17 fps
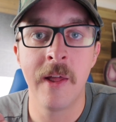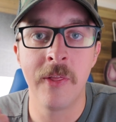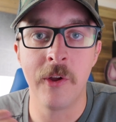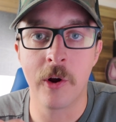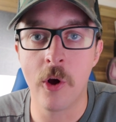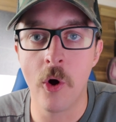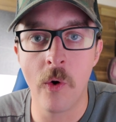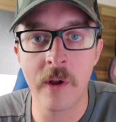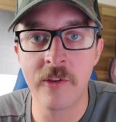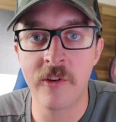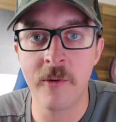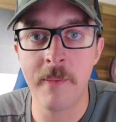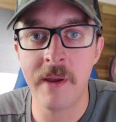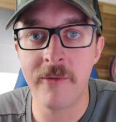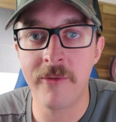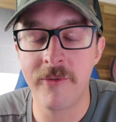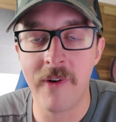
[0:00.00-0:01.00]
they're going to
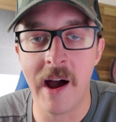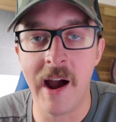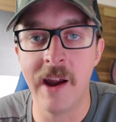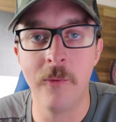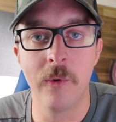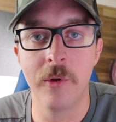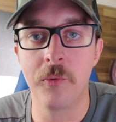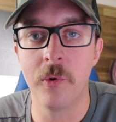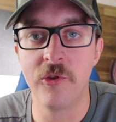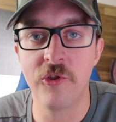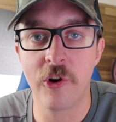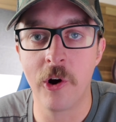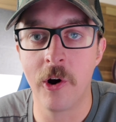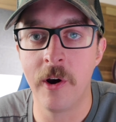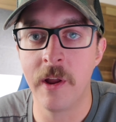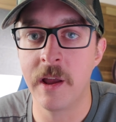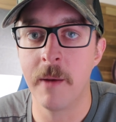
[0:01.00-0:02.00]
be fine with
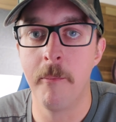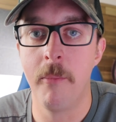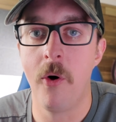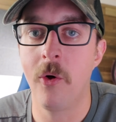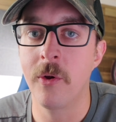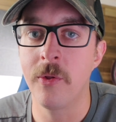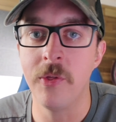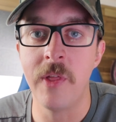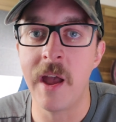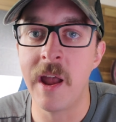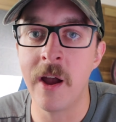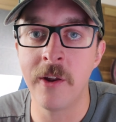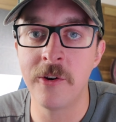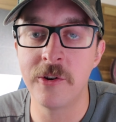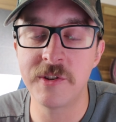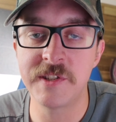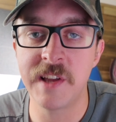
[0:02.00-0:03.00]
returning in bulk. They
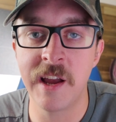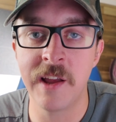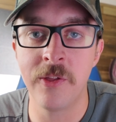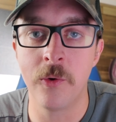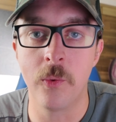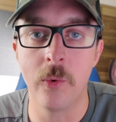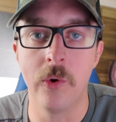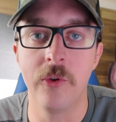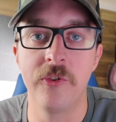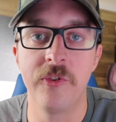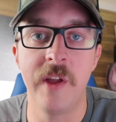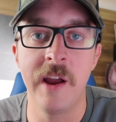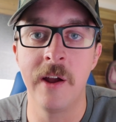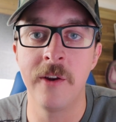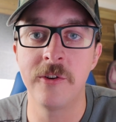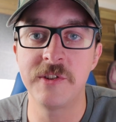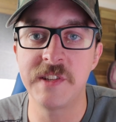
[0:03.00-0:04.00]
understand the rules.
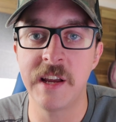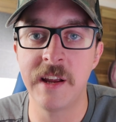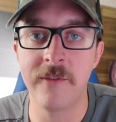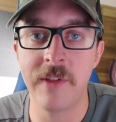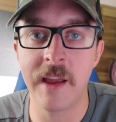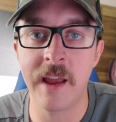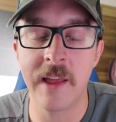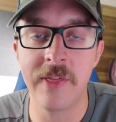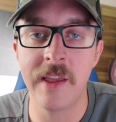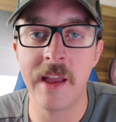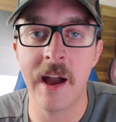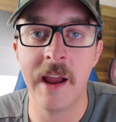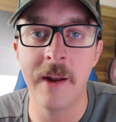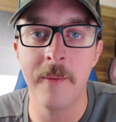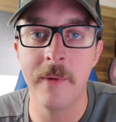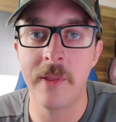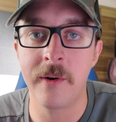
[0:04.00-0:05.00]
They understand if they get the
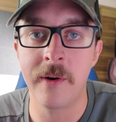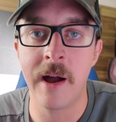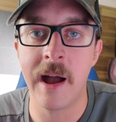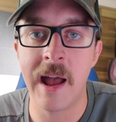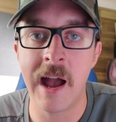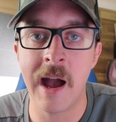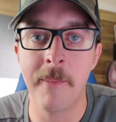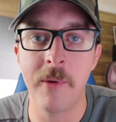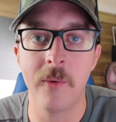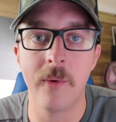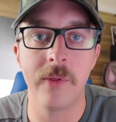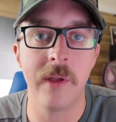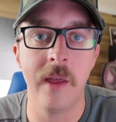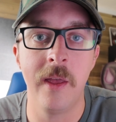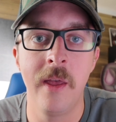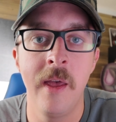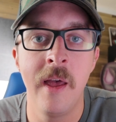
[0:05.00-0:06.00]
item and they're not happy with
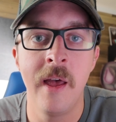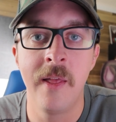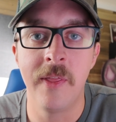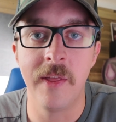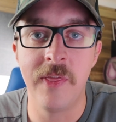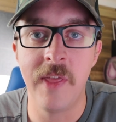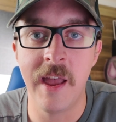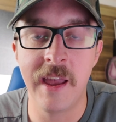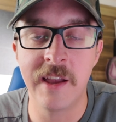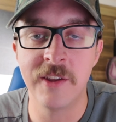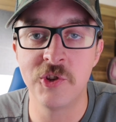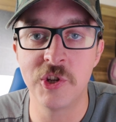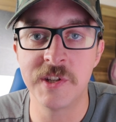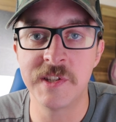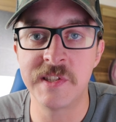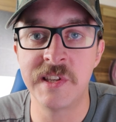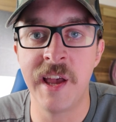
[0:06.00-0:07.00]
it, that they can
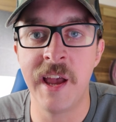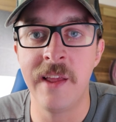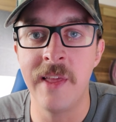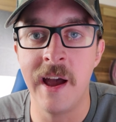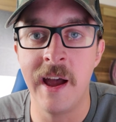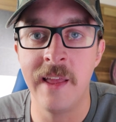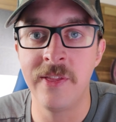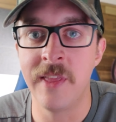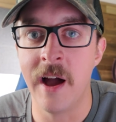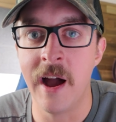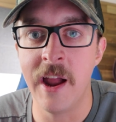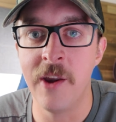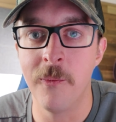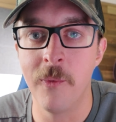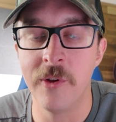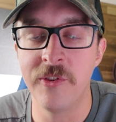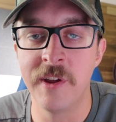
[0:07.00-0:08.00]
just say that the
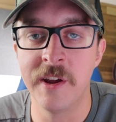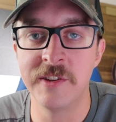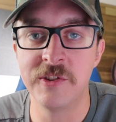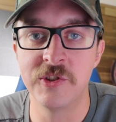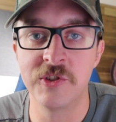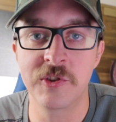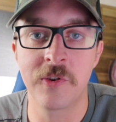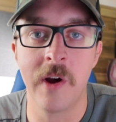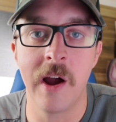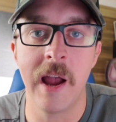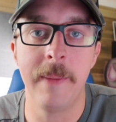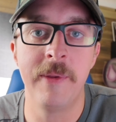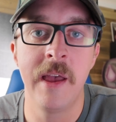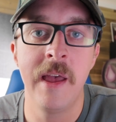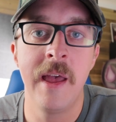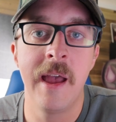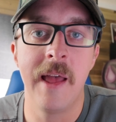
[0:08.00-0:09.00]
item wasn't as
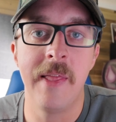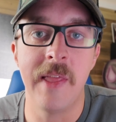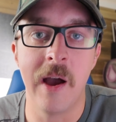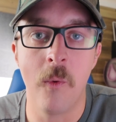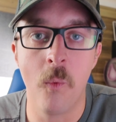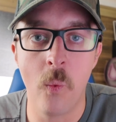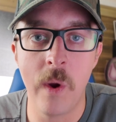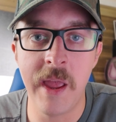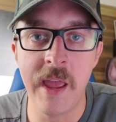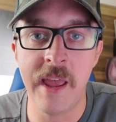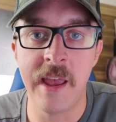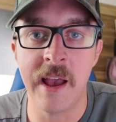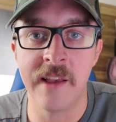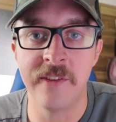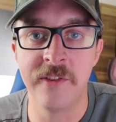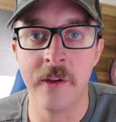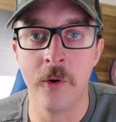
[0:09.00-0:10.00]
described and that we
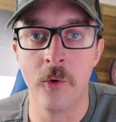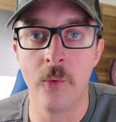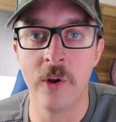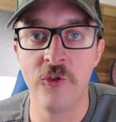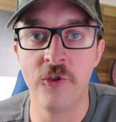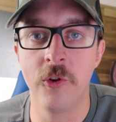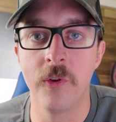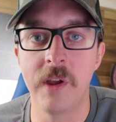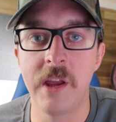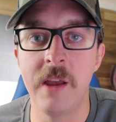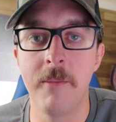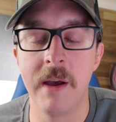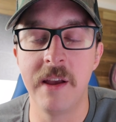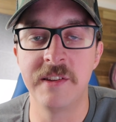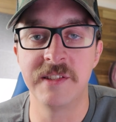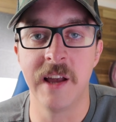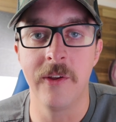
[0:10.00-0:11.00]
as the original
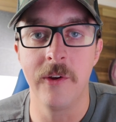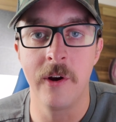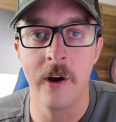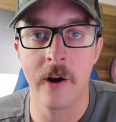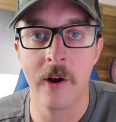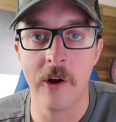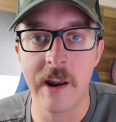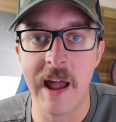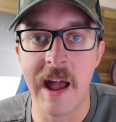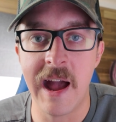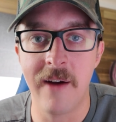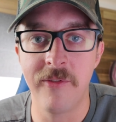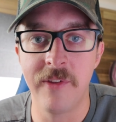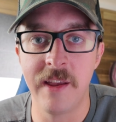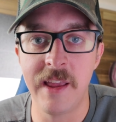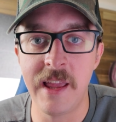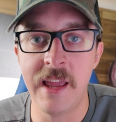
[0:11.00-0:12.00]
eBay seller are going to have
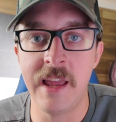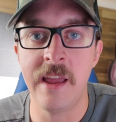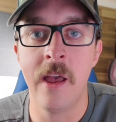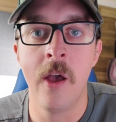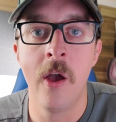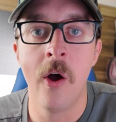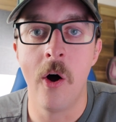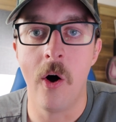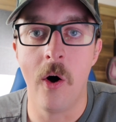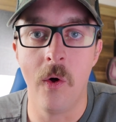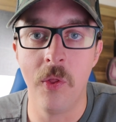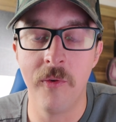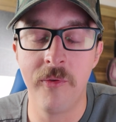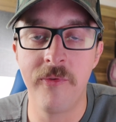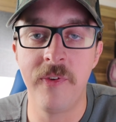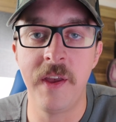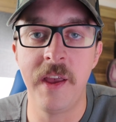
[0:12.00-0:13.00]
to eat all
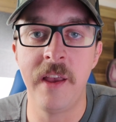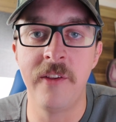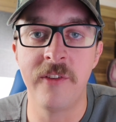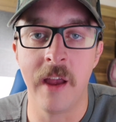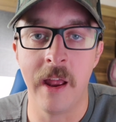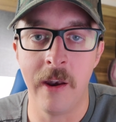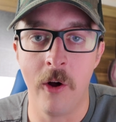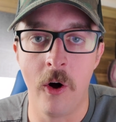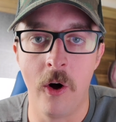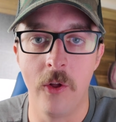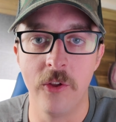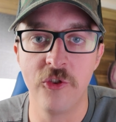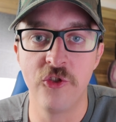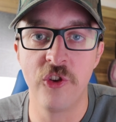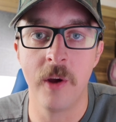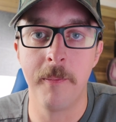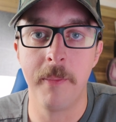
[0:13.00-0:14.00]
the fees and all the
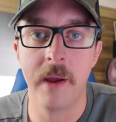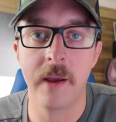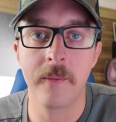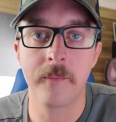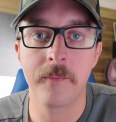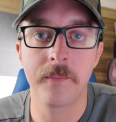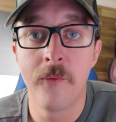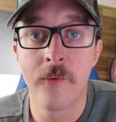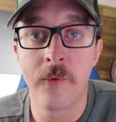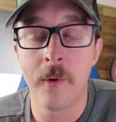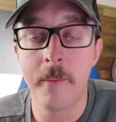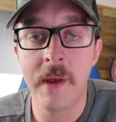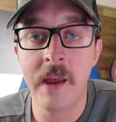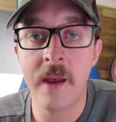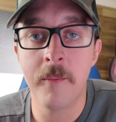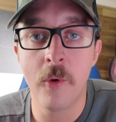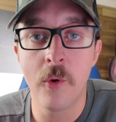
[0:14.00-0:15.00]
shipping. For
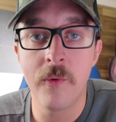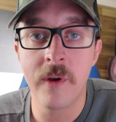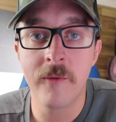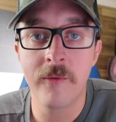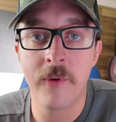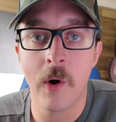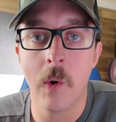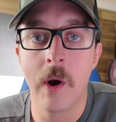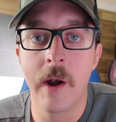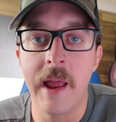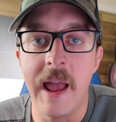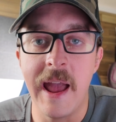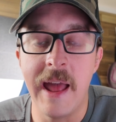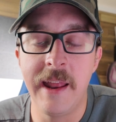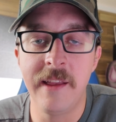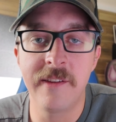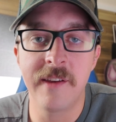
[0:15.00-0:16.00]
me, moving forward,
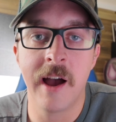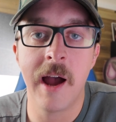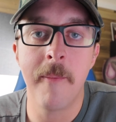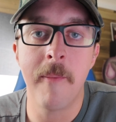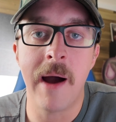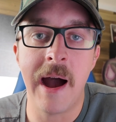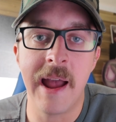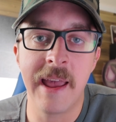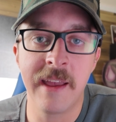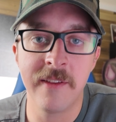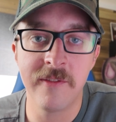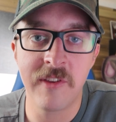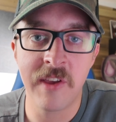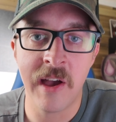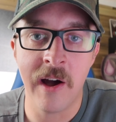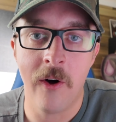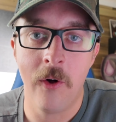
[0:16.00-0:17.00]
anytime I can
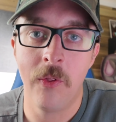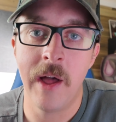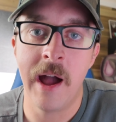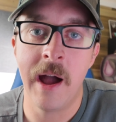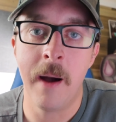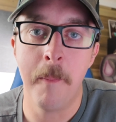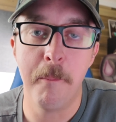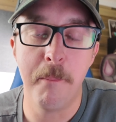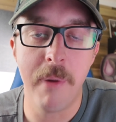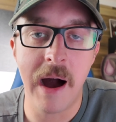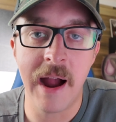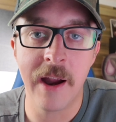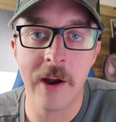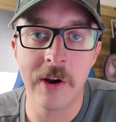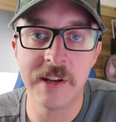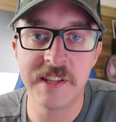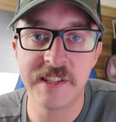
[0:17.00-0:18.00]
tell that a
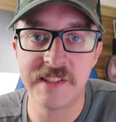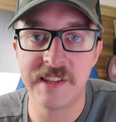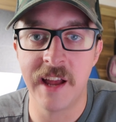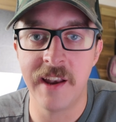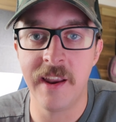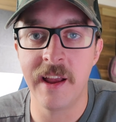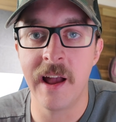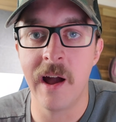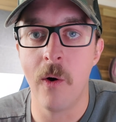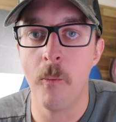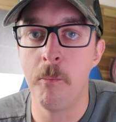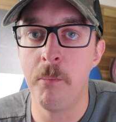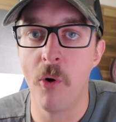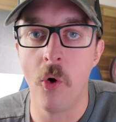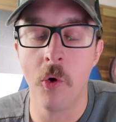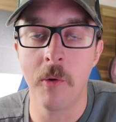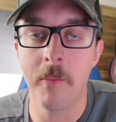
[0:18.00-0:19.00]
buyer is sending out
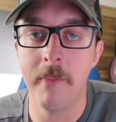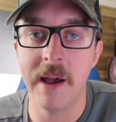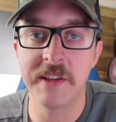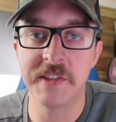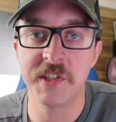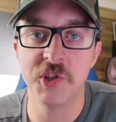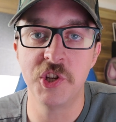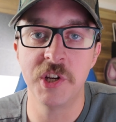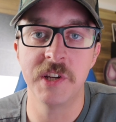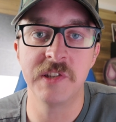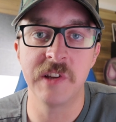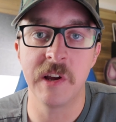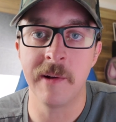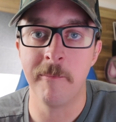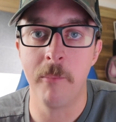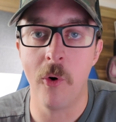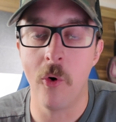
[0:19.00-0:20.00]
bulk messages
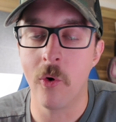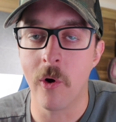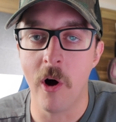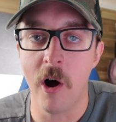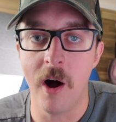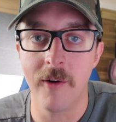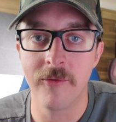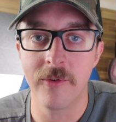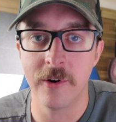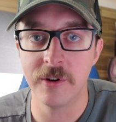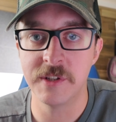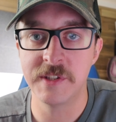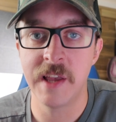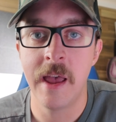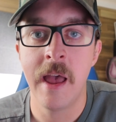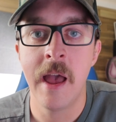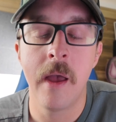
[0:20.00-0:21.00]
and bulk
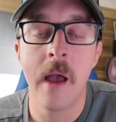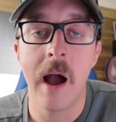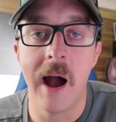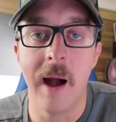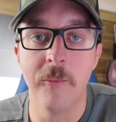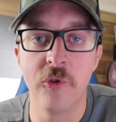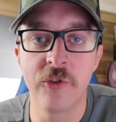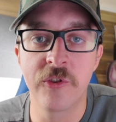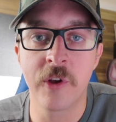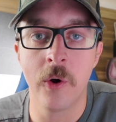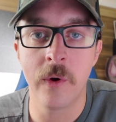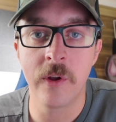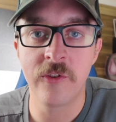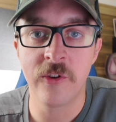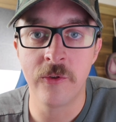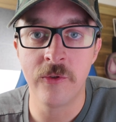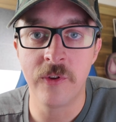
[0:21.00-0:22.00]
offers, I'm just
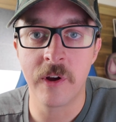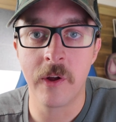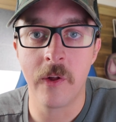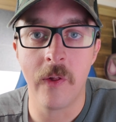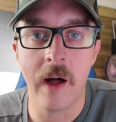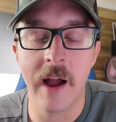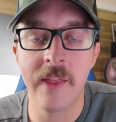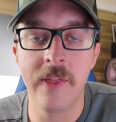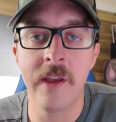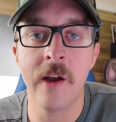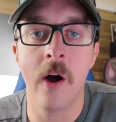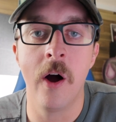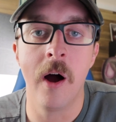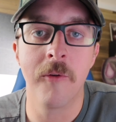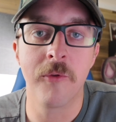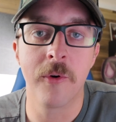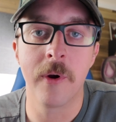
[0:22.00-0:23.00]
going to decline the
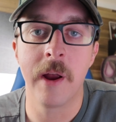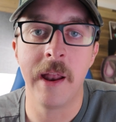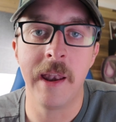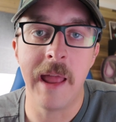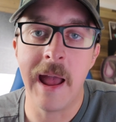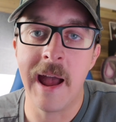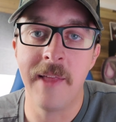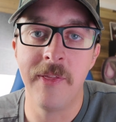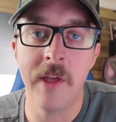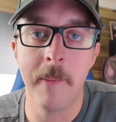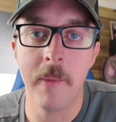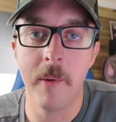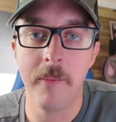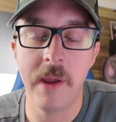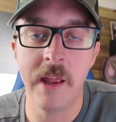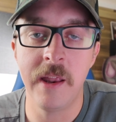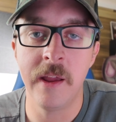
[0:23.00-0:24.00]
offer and add them
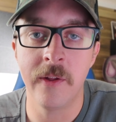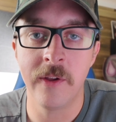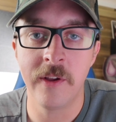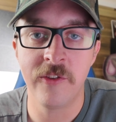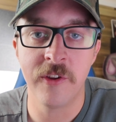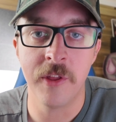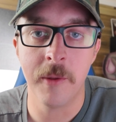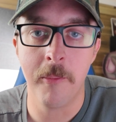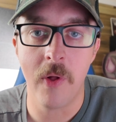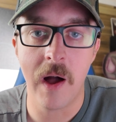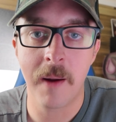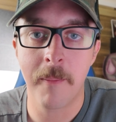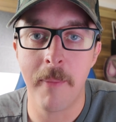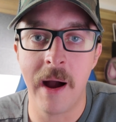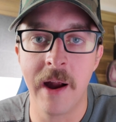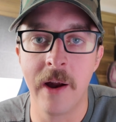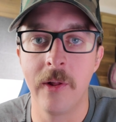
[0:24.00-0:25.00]
immediately to the
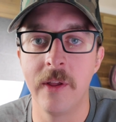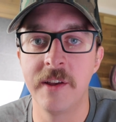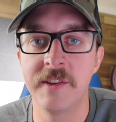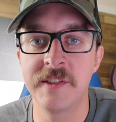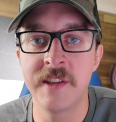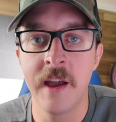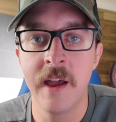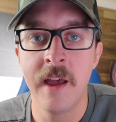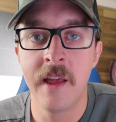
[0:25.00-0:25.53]
block buyer list.